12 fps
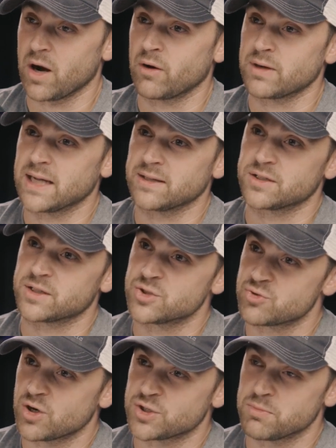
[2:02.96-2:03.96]
I already had the
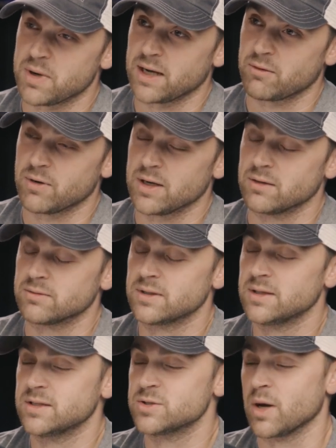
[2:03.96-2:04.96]
construction background,
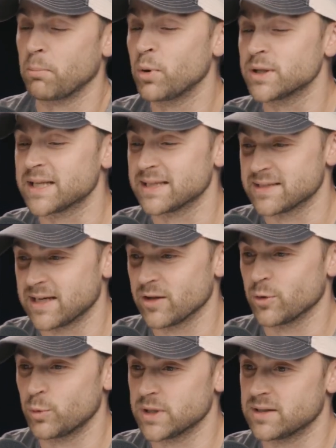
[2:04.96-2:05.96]
so I put that
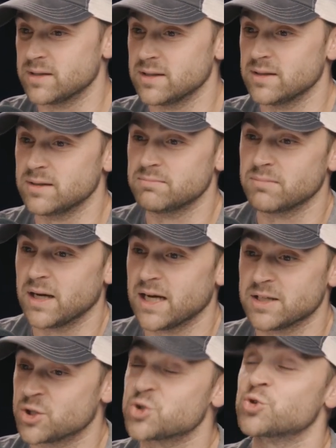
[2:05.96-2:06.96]
together with the
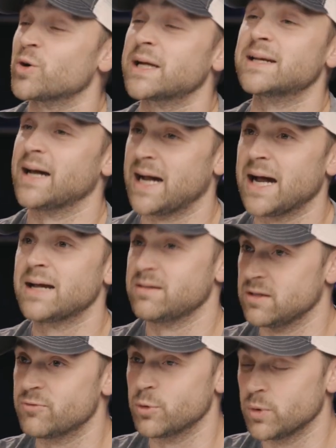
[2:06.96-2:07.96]
trained eye,
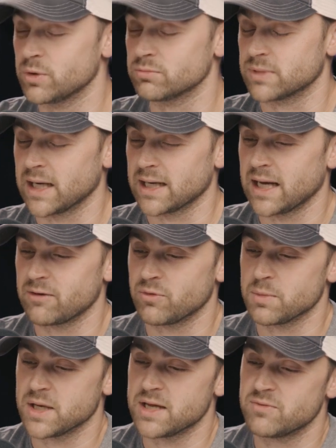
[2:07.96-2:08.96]
if you will, that I got
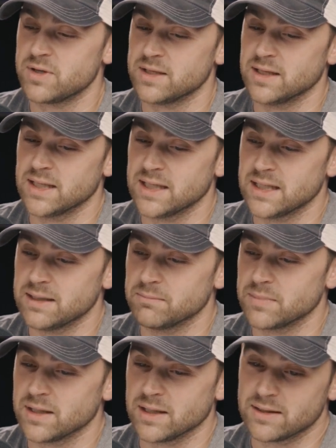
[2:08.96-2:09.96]
from the Navy,
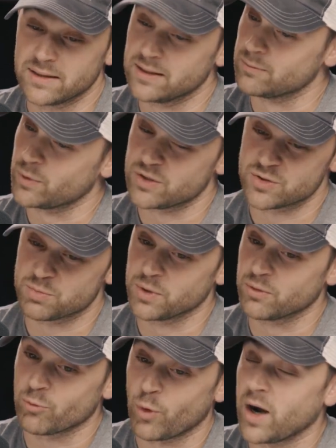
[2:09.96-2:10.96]
and then we just
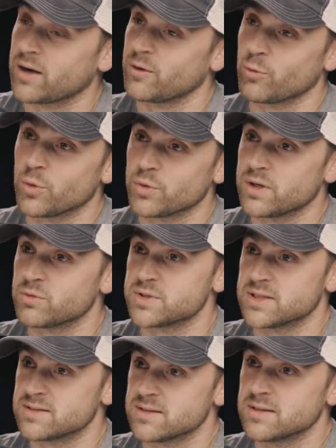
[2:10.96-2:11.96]
been rocking and rolling ever
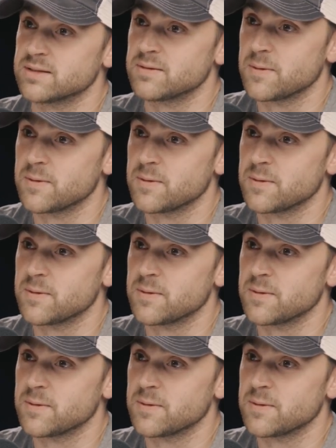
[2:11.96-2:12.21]
since then.